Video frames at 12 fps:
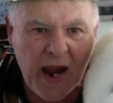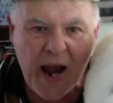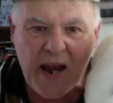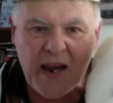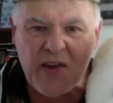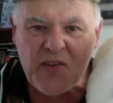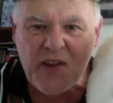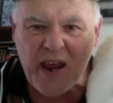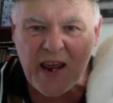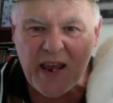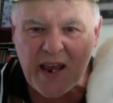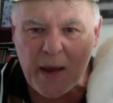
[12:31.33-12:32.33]
and his
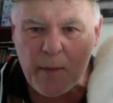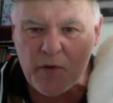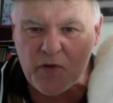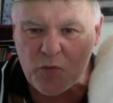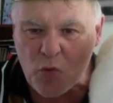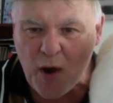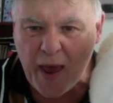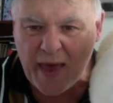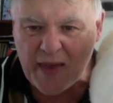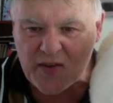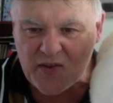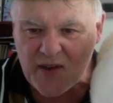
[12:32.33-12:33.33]
endgame is
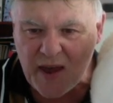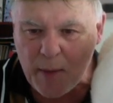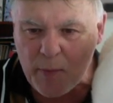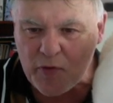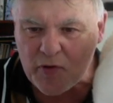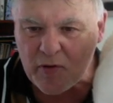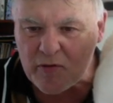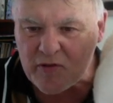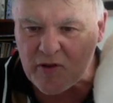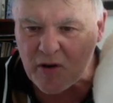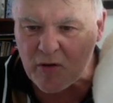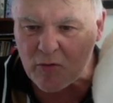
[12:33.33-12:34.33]
rats, absolute
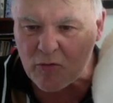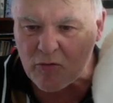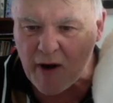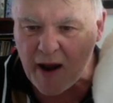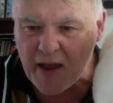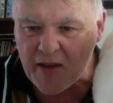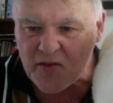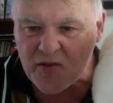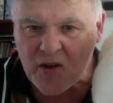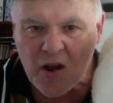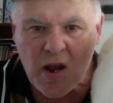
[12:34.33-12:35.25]
total rats.